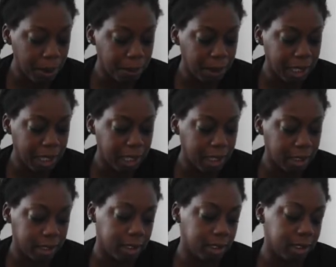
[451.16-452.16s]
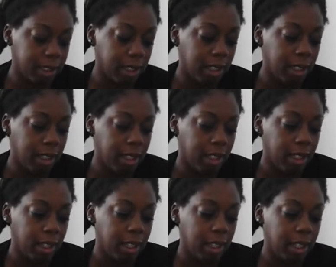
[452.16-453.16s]
Because
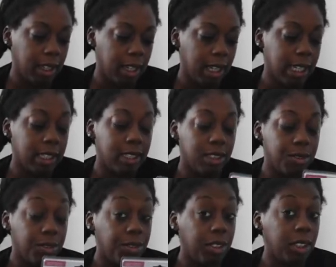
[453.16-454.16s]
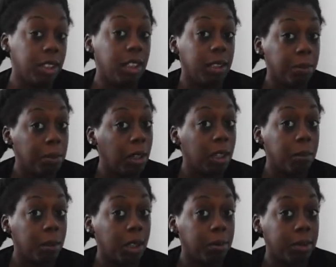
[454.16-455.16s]
it is fully
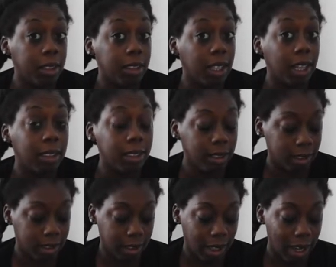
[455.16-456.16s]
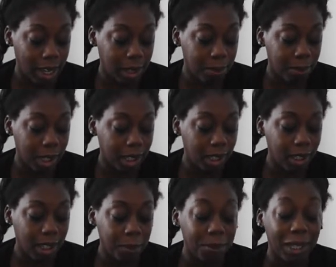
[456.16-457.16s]
pom-poms and tassels, and making
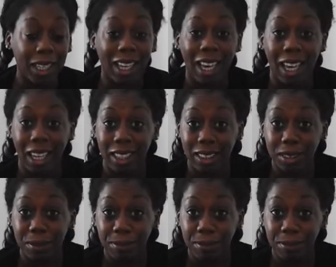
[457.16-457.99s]
that by hand,